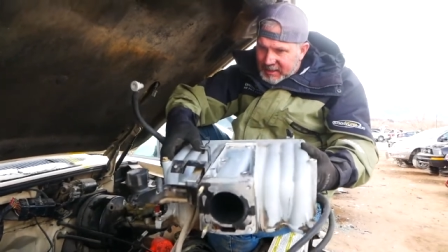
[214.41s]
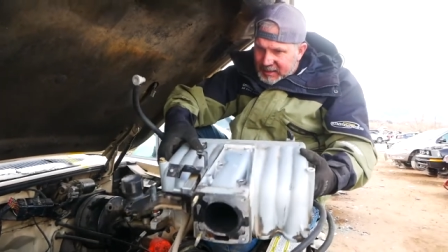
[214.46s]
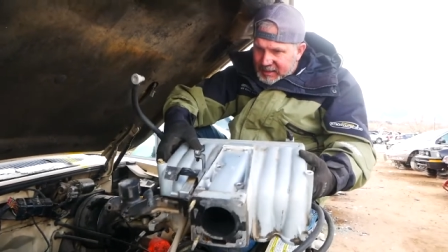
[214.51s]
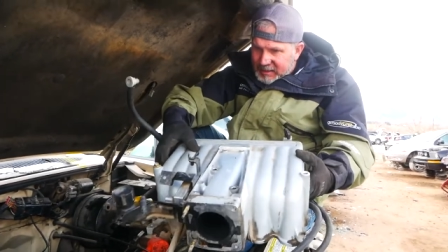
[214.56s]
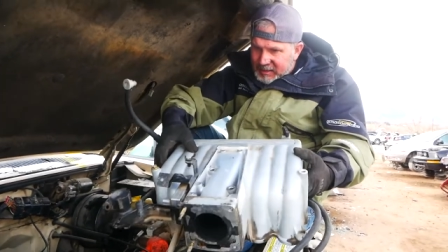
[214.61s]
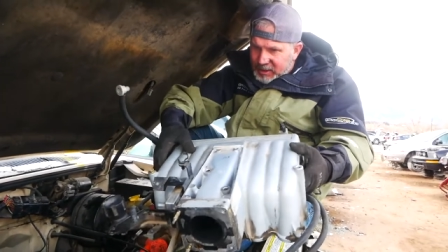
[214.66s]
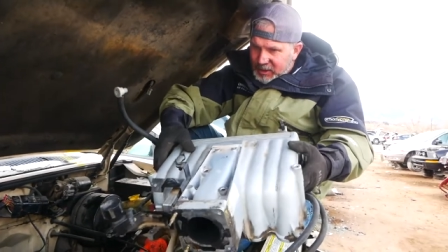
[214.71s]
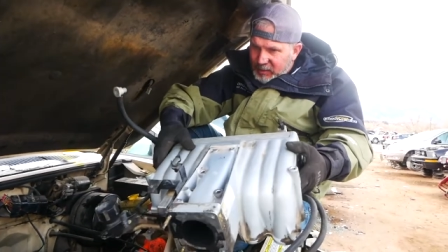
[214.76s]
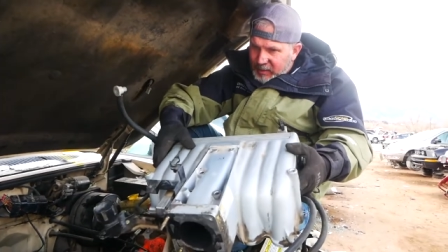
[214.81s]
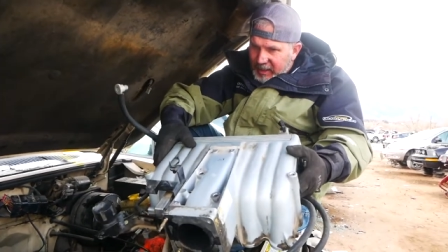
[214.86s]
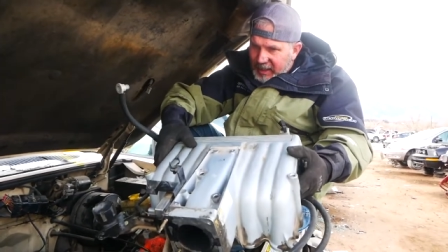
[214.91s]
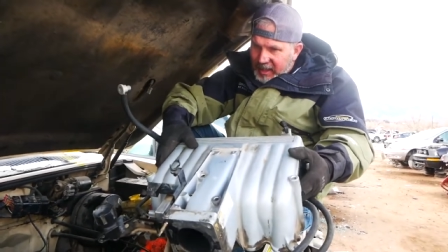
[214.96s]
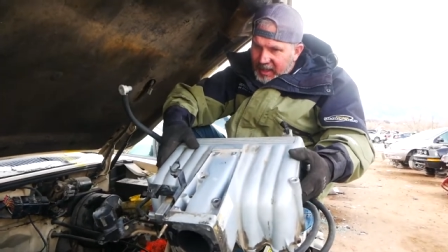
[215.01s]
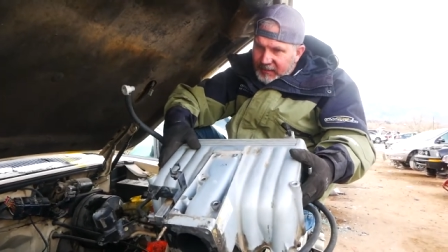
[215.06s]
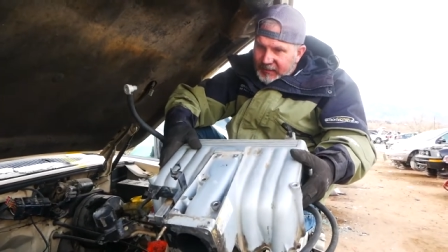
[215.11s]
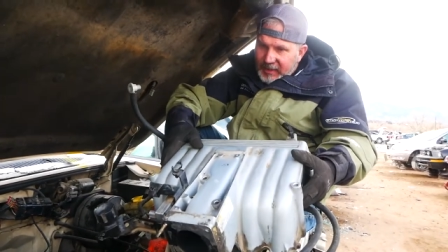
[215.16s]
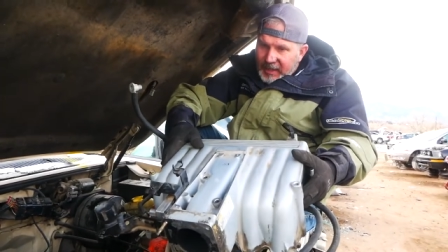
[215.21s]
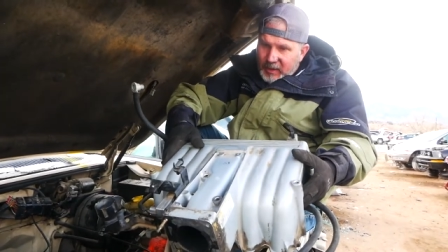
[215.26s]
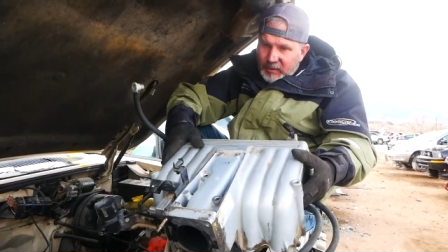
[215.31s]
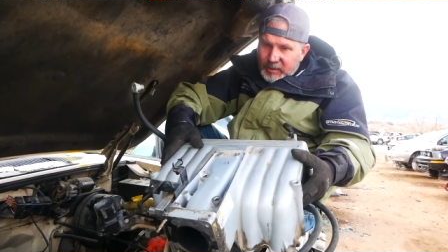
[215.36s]
Two and a half
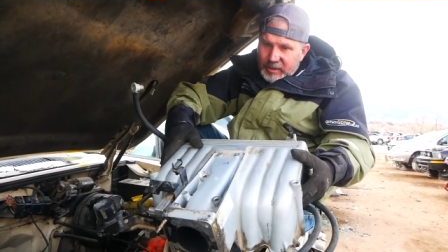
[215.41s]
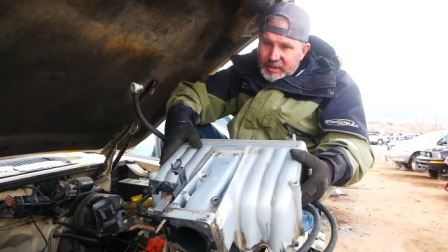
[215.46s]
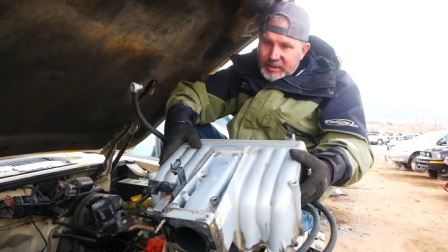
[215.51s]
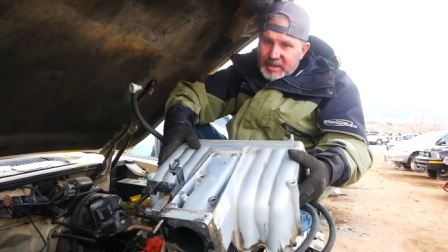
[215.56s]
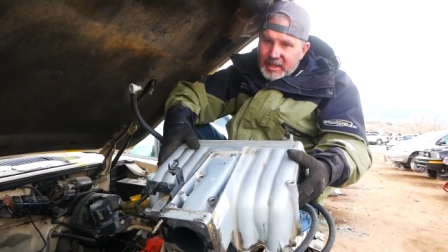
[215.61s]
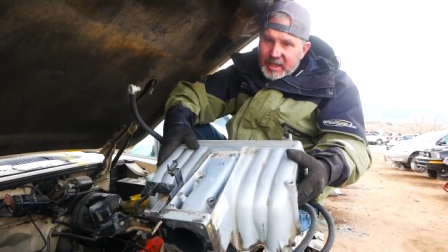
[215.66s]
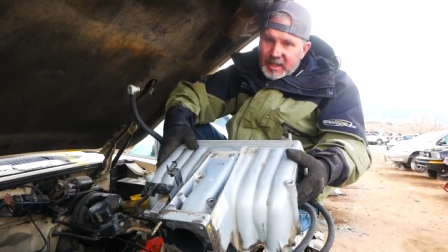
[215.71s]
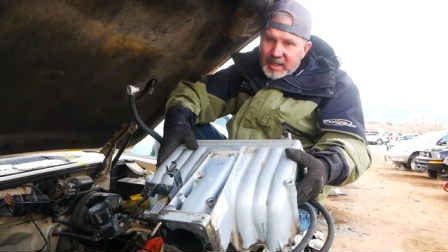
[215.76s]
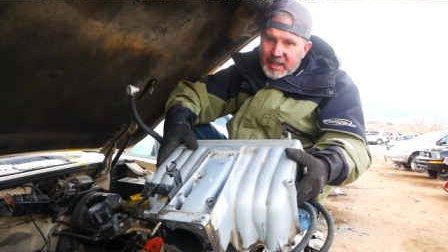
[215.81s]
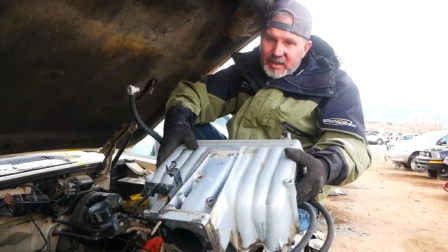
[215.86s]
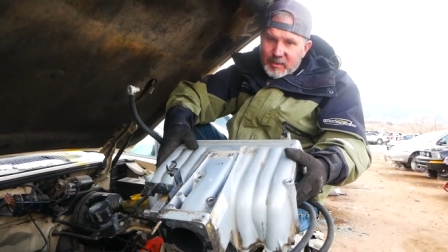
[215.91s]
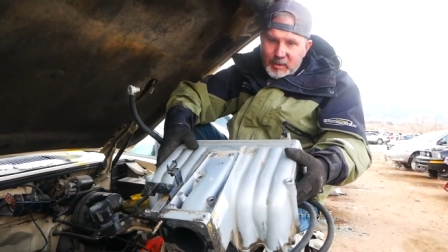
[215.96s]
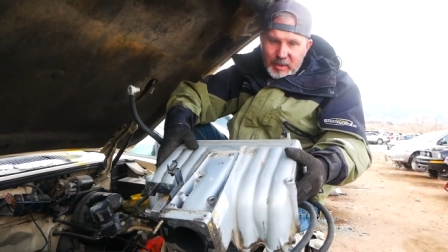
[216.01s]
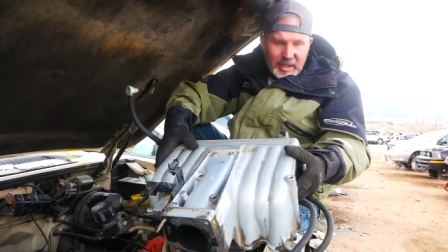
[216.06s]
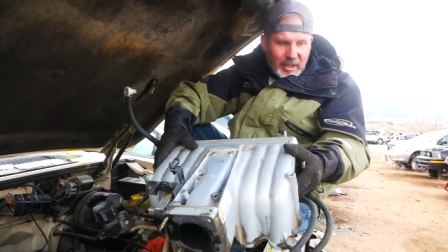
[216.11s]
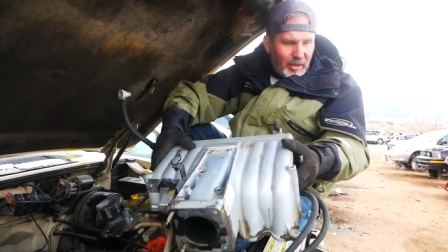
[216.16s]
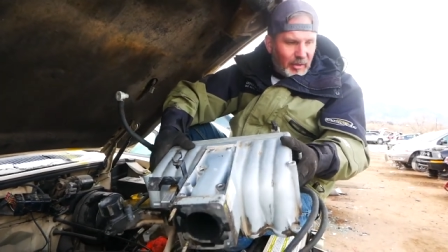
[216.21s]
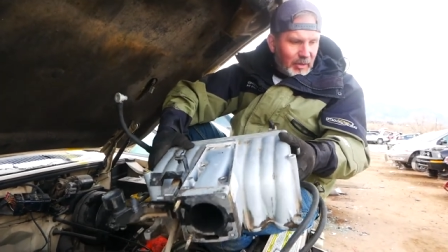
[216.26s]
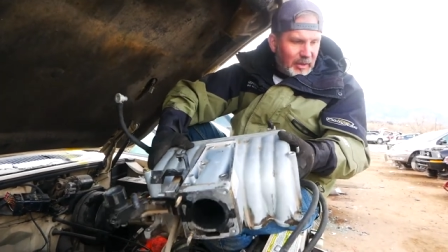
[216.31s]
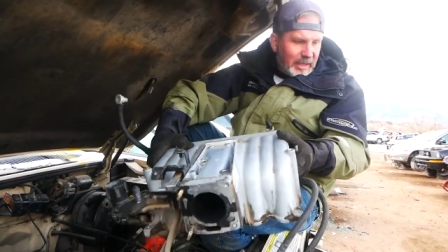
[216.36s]
hours and we
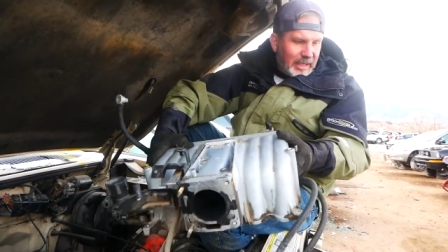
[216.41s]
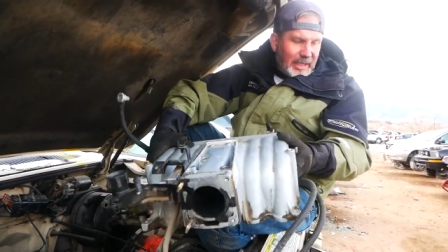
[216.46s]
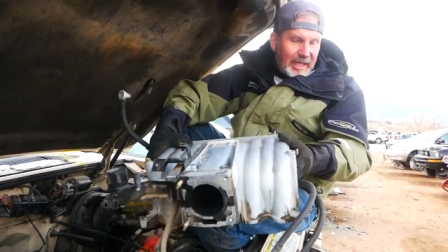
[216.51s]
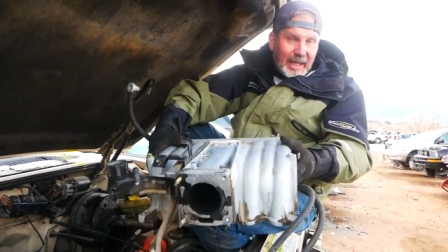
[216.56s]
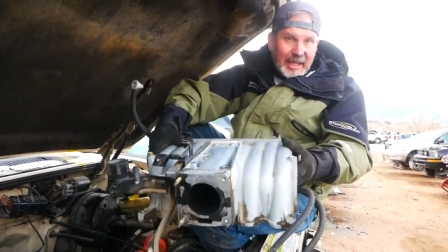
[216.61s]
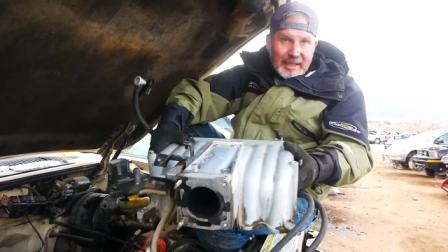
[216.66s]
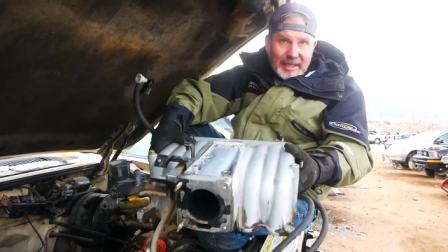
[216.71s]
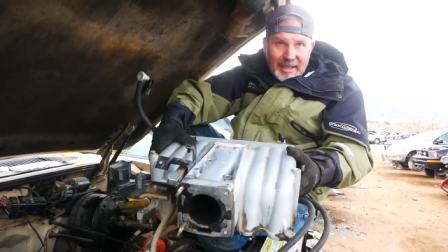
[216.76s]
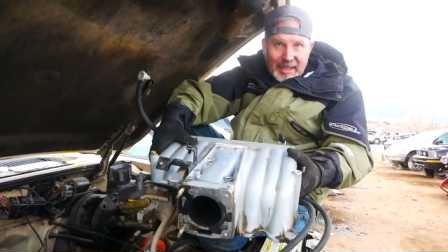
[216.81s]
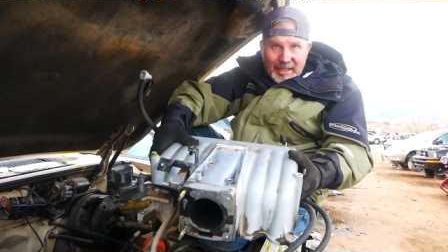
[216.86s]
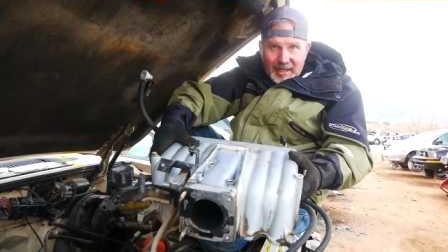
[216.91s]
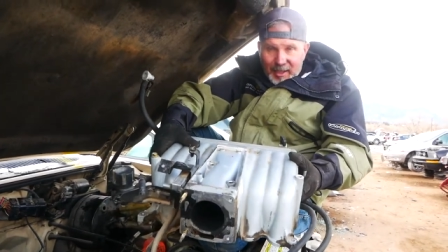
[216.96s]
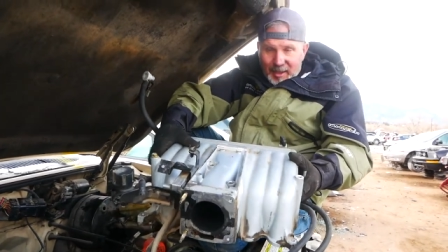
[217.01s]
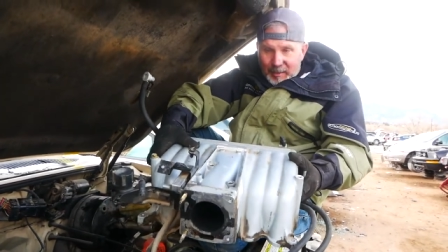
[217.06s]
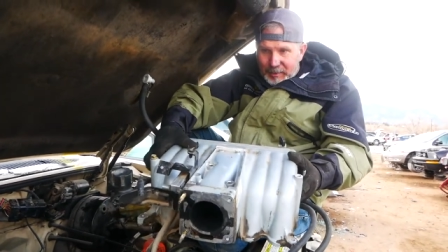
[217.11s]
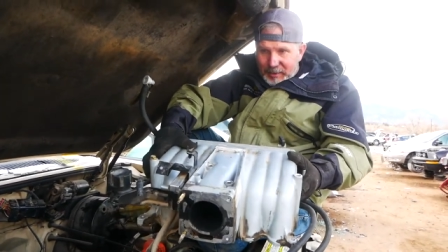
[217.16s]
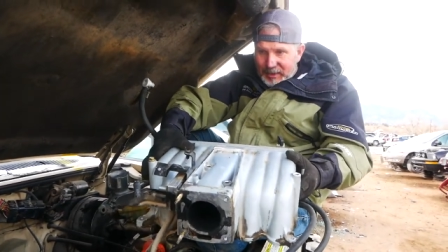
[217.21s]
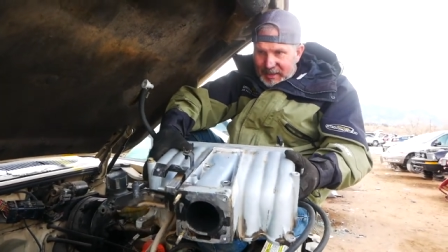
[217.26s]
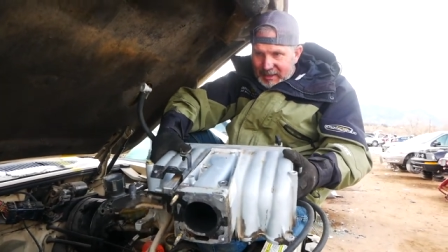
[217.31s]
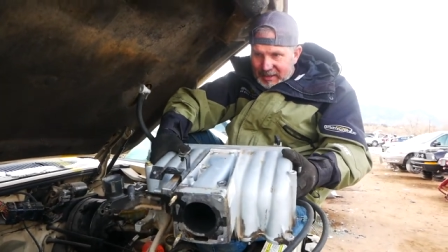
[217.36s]
only got the
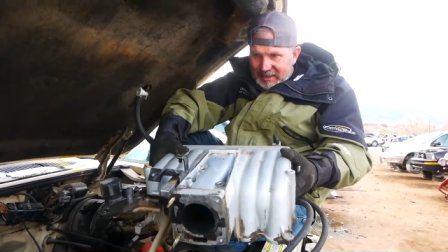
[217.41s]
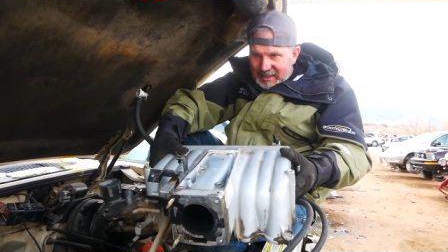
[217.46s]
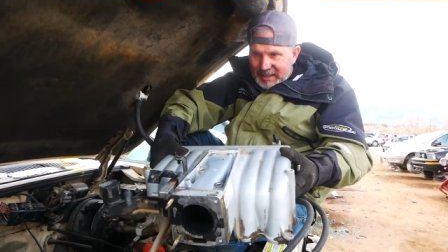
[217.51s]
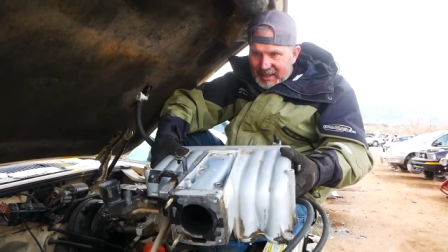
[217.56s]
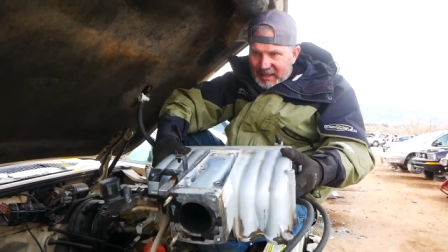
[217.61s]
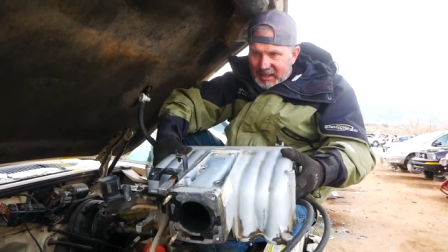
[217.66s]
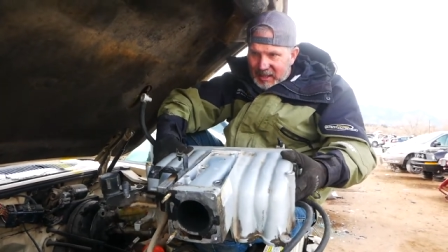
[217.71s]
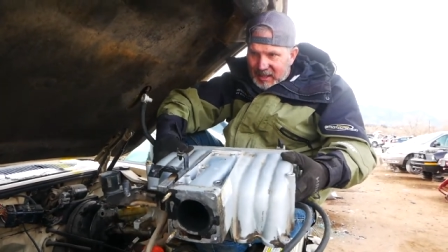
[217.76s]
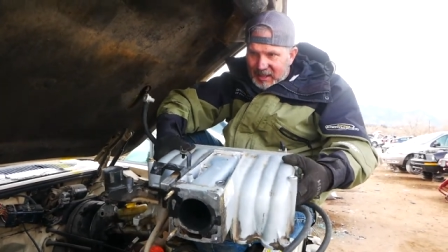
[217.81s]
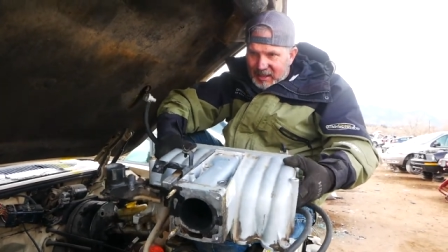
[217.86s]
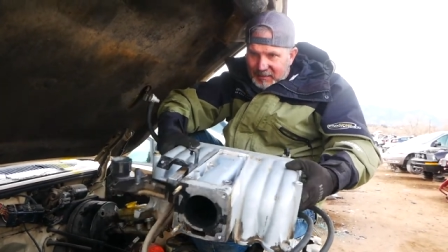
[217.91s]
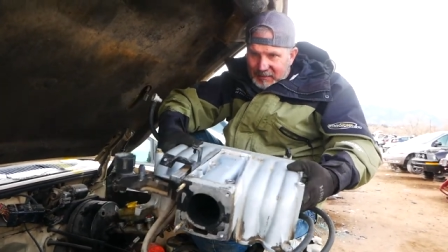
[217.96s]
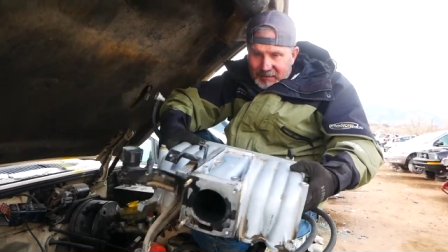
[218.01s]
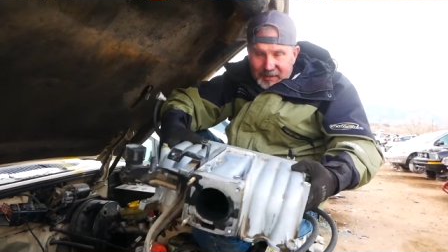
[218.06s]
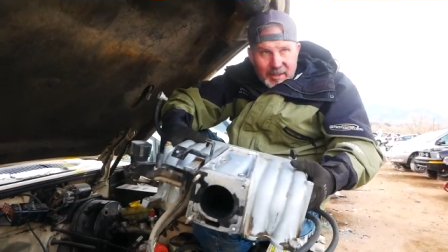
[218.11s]
upper intake off.